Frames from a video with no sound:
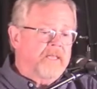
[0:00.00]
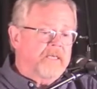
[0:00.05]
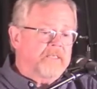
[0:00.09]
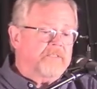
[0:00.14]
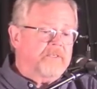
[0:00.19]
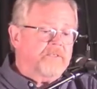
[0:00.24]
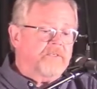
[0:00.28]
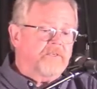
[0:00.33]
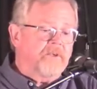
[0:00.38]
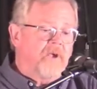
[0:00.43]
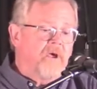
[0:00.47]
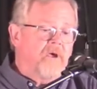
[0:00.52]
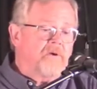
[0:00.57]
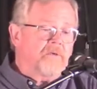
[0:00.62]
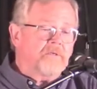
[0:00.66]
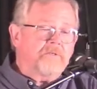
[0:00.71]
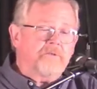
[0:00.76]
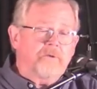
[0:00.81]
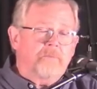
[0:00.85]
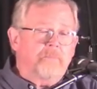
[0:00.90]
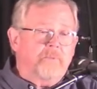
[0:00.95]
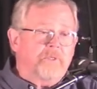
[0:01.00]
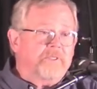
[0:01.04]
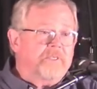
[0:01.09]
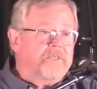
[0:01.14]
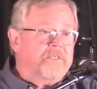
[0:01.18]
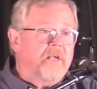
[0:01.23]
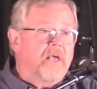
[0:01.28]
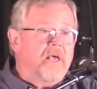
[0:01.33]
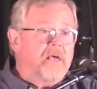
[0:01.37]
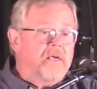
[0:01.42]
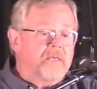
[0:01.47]
there's a song to be
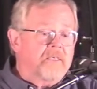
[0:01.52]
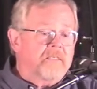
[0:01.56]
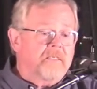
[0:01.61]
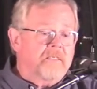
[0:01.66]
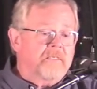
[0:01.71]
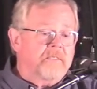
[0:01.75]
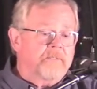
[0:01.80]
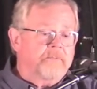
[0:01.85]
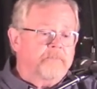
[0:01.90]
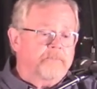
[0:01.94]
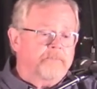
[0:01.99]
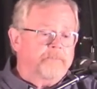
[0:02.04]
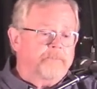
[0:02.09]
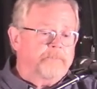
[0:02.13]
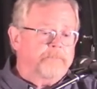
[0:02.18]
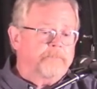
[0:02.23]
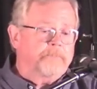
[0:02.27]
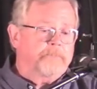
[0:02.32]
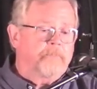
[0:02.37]
sung